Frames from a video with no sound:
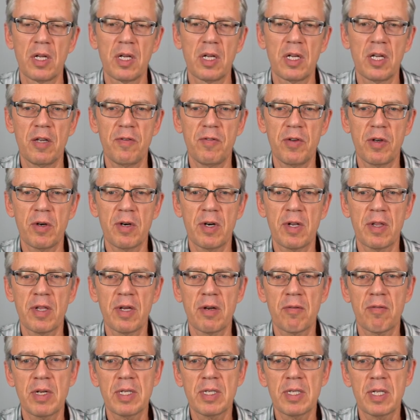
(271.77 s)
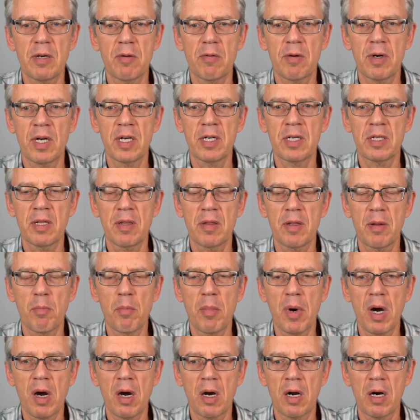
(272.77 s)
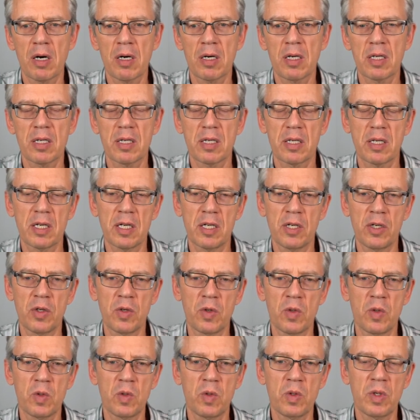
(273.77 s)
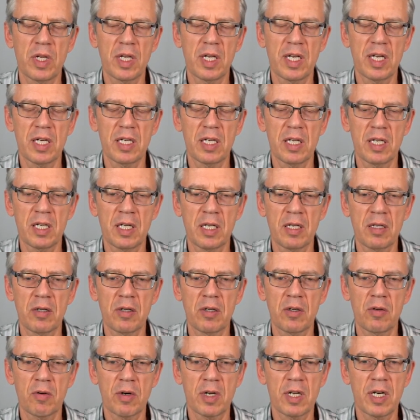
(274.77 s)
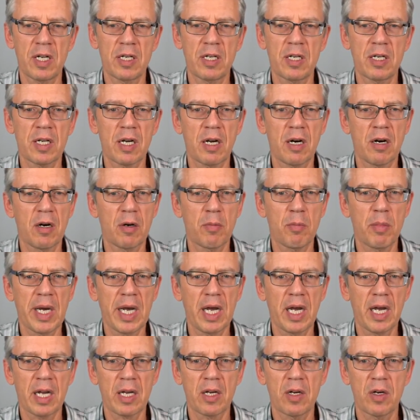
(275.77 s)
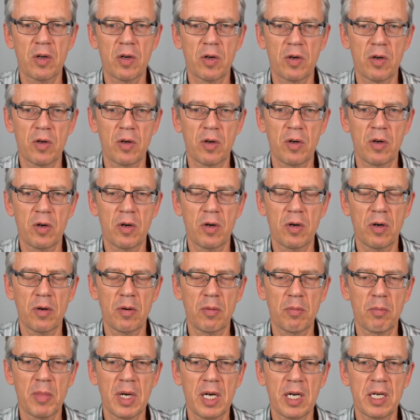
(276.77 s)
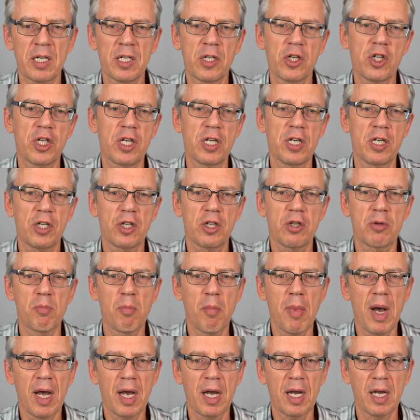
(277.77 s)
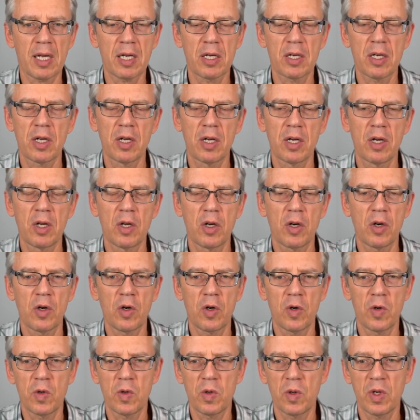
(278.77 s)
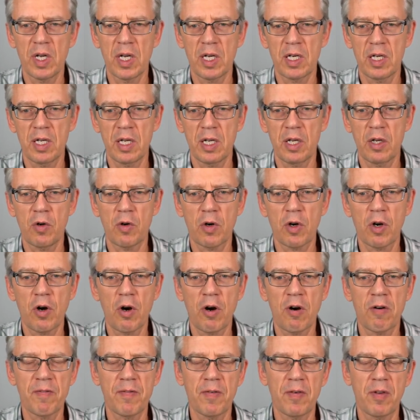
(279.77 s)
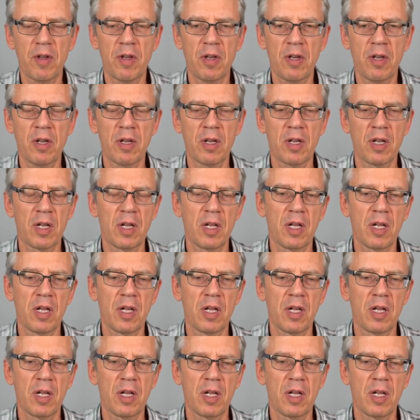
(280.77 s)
If you are in the restaurant, in the bar, and you getting your credit card back or money change back, or you getting your coffee